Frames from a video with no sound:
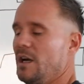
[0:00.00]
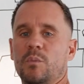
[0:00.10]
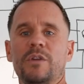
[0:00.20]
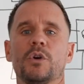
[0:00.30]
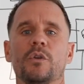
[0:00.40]

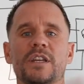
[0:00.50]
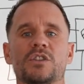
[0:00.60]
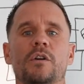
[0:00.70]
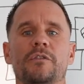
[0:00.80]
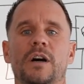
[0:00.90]
we've got
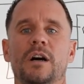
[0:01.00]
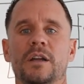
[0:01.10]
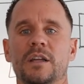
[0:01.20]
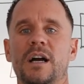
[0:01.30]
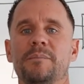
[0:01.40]
this offer,
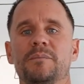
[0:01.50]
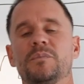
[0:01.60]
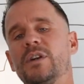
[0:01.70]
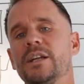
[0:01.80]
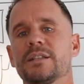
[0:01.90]
come
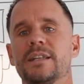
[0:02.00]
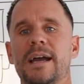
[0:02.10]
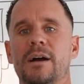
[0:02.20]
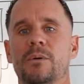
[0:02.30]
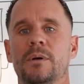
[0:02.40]
ring us
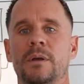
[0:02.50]
now.